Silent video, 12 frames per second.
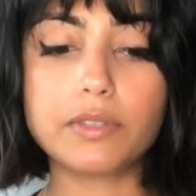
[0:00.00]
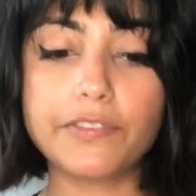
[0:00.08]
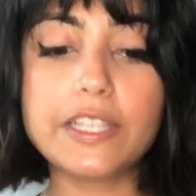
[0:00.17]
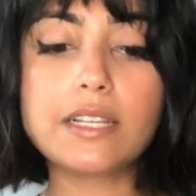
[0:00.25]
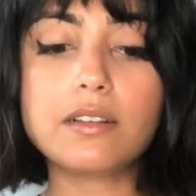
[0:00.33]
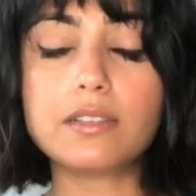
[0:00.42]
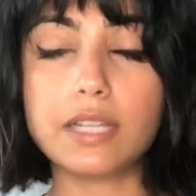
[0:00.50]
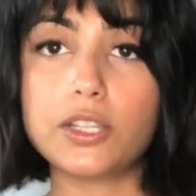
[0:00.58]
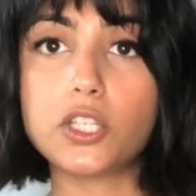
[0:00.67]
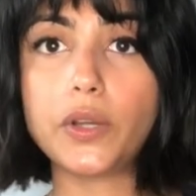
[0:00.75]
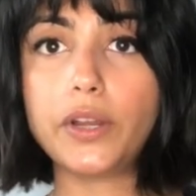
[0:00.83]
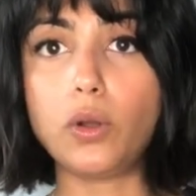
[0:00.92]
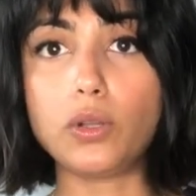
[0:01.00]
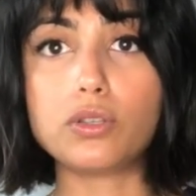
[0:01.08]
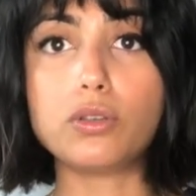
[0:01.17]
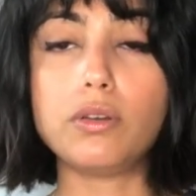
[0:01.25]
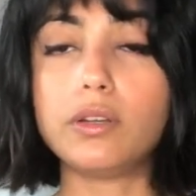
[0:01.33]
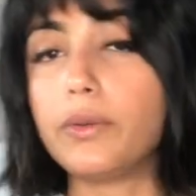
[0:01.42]
physical sunscreen,
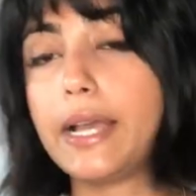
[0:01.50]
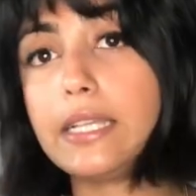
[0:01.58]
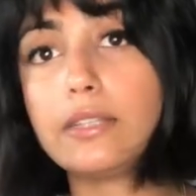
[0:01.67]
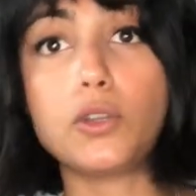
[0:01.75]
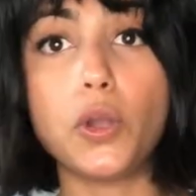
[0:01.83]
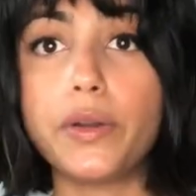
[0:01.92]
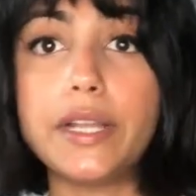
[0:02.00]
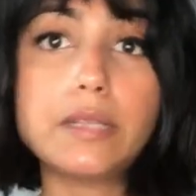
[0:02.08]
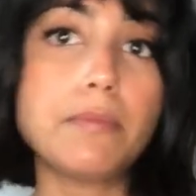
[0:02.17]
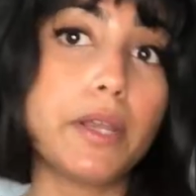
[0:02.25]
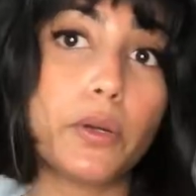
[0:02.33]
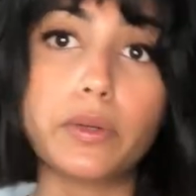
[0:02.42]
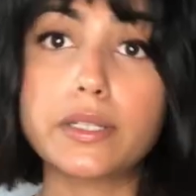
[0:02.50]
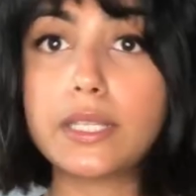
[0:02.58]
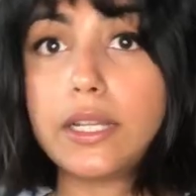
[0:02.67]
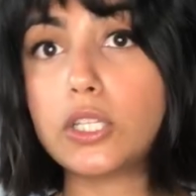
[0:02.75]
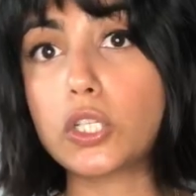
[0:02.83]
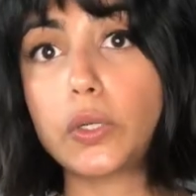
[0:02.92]
also known as mineral
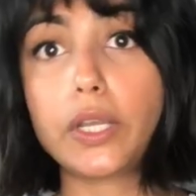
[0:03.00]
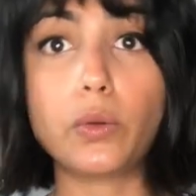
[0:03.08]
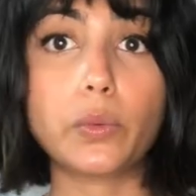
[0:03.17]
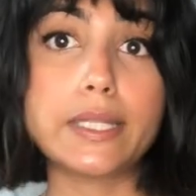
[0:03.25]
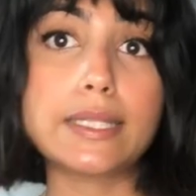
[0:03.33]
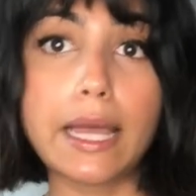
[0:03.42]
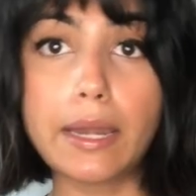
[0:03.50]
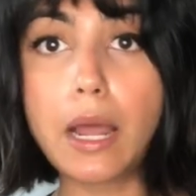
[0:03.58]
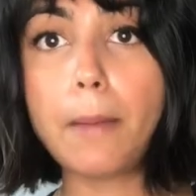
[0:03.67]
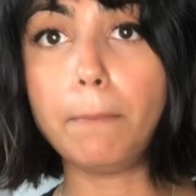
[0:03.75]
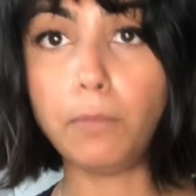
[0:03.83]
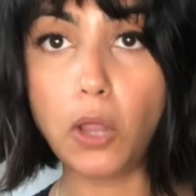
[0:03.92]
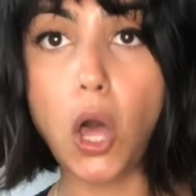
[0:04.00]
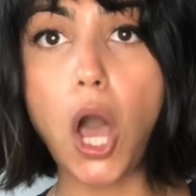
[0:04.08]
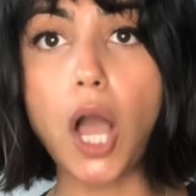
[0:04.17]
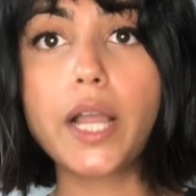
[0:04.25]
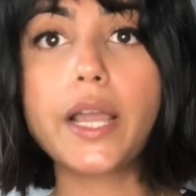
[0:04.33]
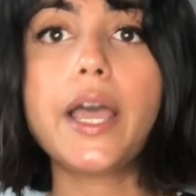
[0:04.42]
sunscreen or
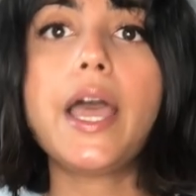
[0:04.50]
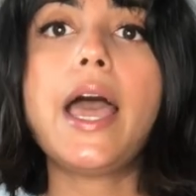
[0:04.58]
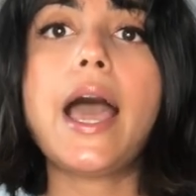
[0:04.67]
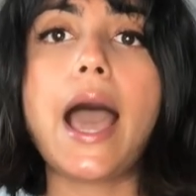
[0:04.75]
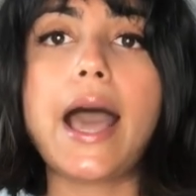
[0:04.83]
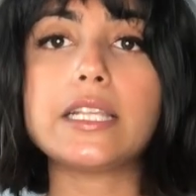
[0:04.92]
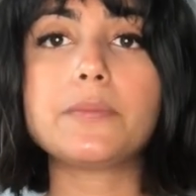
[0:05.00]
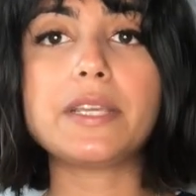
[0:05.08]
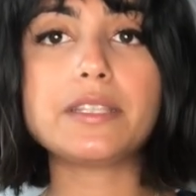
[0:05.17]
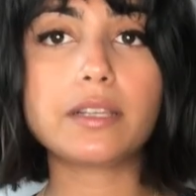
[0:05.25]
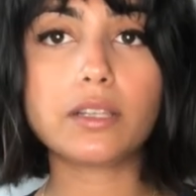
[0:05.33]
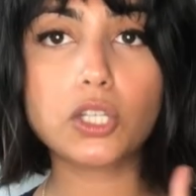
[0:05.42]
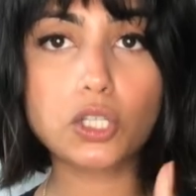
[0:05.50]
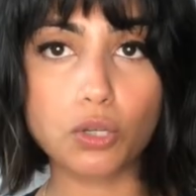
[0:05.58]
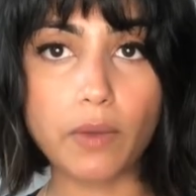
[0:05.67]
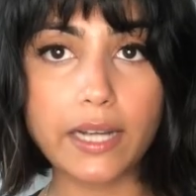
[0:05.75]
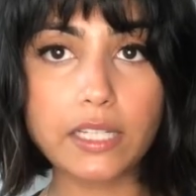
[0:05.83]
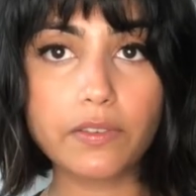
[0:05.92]
sunblock, has basically
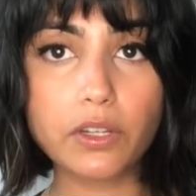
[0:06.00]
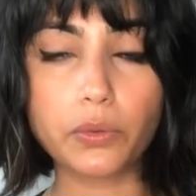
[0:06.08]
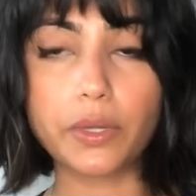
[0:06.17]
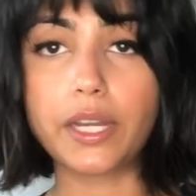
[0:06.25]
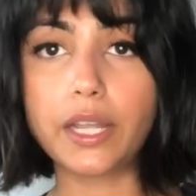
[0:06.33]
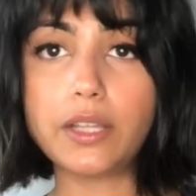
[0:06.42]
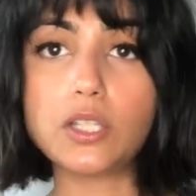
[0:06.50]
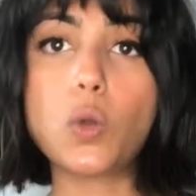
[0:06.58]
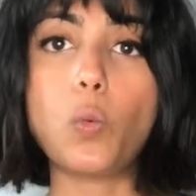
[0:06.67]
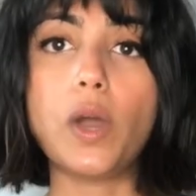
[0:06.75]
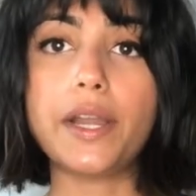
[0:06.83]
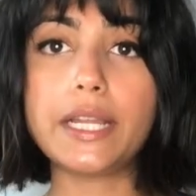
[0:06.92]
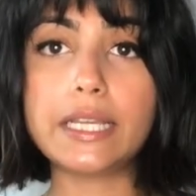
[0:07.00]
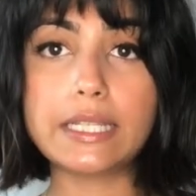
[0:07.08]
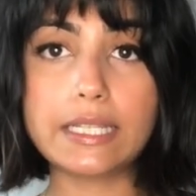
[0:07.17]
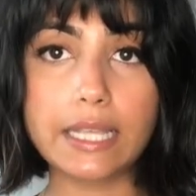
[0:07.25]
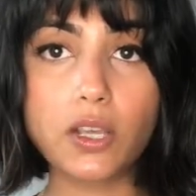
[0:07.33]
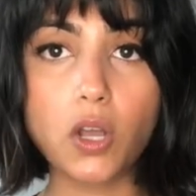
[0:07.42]
two active ingredients. One
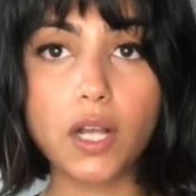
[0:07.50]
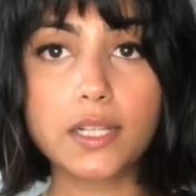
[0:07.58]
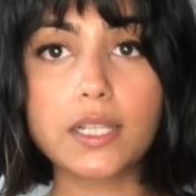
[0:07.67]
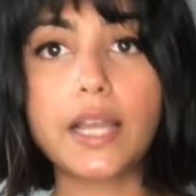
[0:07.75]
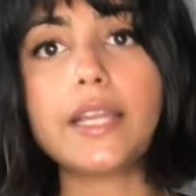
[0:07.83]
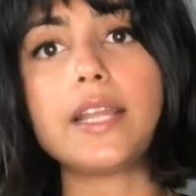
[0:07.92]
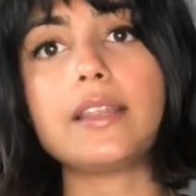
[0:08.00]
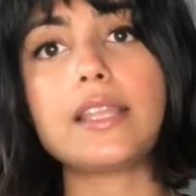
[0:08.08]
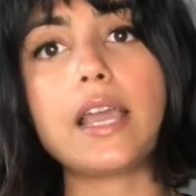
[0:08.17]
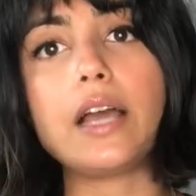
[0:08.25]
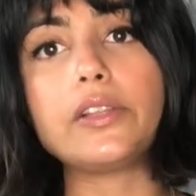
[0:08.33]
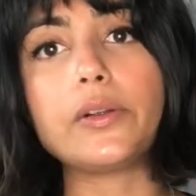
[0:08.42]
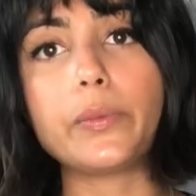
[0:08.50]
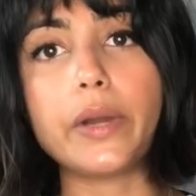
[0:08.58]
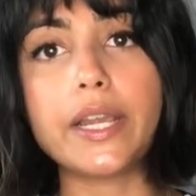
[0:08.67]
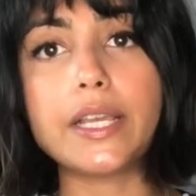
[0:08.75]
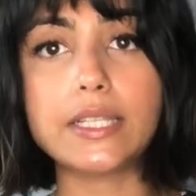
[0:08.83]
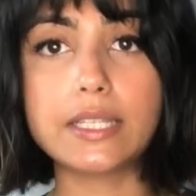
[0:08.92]
is zinc oxide and the other
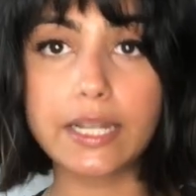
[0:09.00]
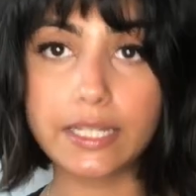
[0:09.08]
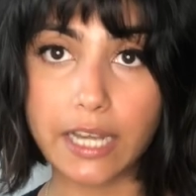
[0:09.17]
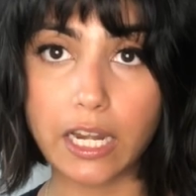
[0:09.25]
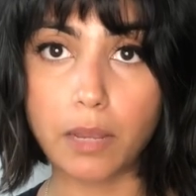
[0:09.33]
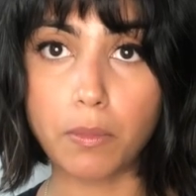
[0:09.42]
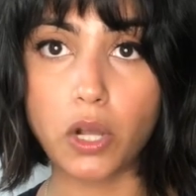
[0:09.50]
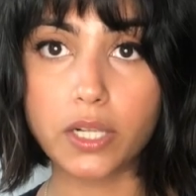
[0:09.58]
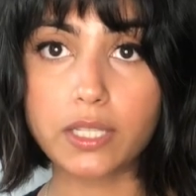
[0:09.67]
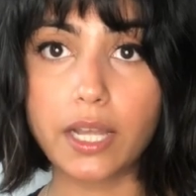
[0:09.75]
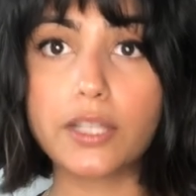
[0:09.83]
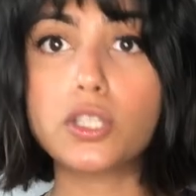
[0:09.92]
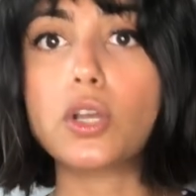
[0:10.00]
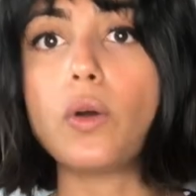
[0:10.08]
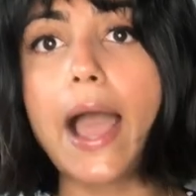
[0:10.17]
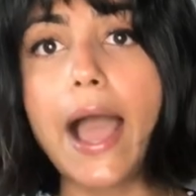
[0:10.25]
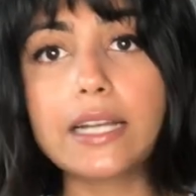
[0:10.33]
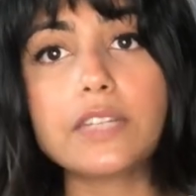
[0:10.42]
one is titanium oxide.
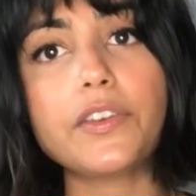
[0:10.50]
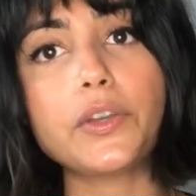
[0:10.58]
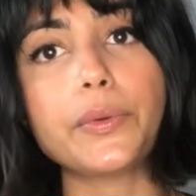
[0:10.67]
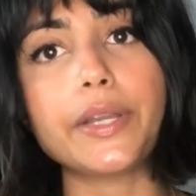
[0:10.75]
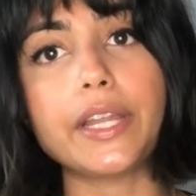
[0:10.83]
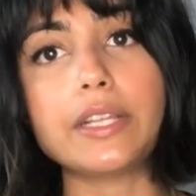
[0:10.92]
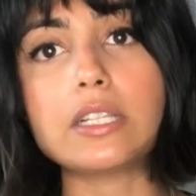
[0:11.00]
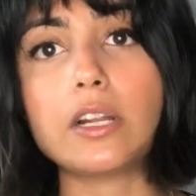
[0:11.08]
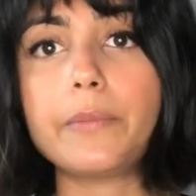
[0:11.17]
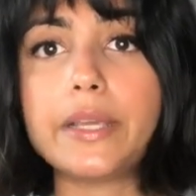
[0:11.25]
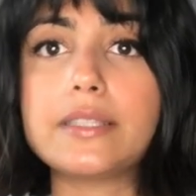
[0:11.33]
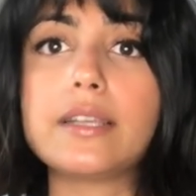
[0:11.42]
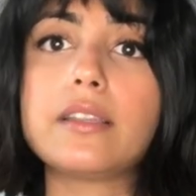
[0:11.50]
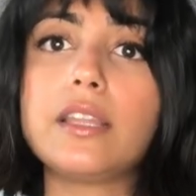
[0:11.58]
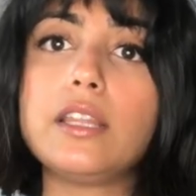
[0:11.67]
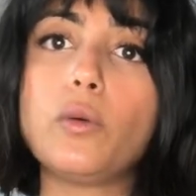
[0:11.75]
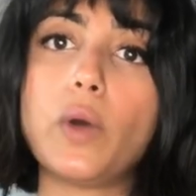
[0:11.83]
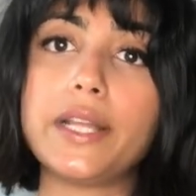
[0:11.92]
So active ingredients are
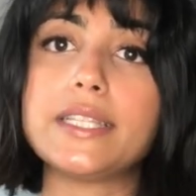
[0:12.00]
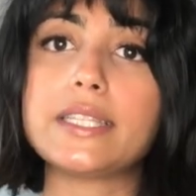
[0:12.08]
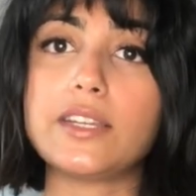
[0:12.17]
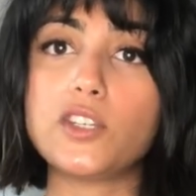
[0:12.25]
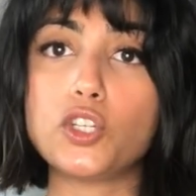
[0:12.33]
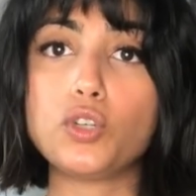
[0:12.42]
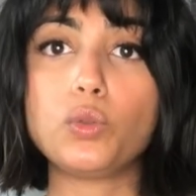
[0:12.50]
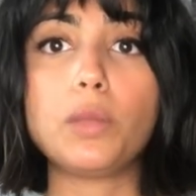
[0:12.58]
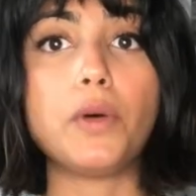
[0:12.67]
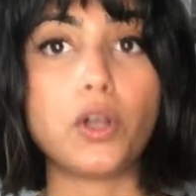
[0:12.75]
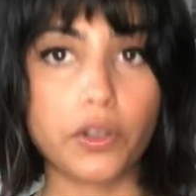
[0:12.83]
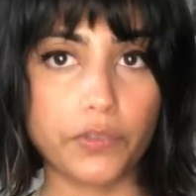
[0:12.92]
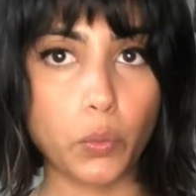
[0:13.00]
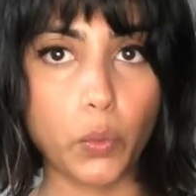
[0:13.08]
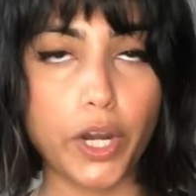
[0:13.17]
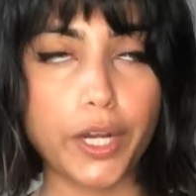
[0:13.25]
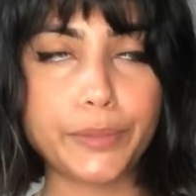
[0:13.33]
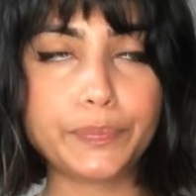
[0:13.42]
basically the ones that do the bulk of the
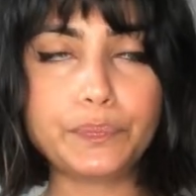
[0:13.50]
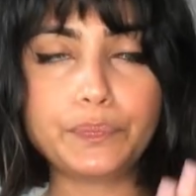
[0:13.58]
work.